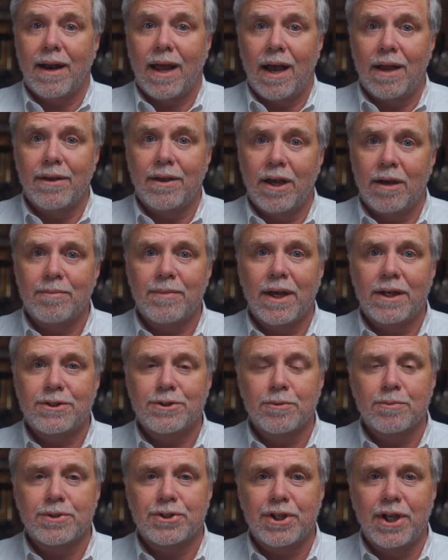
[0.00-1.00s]
how you update
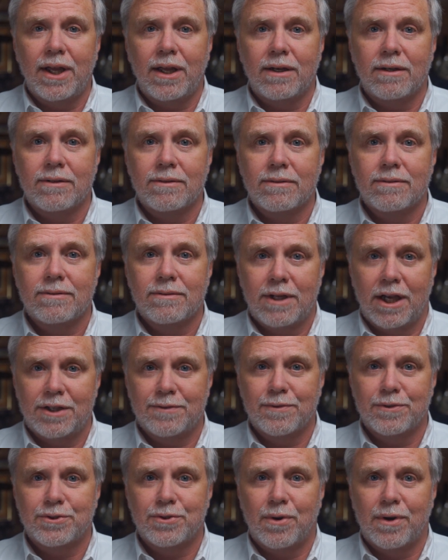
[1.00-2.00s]
your machine. Thanks
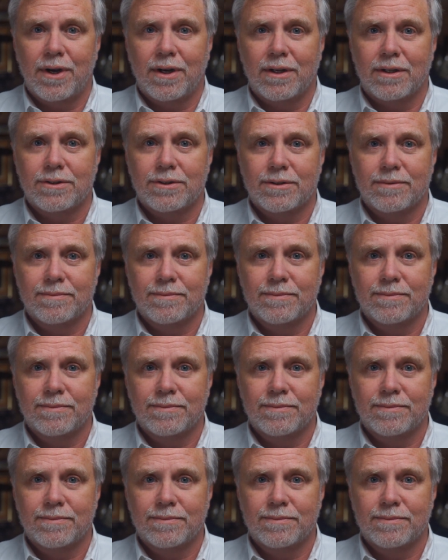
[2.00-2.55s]
for joining us.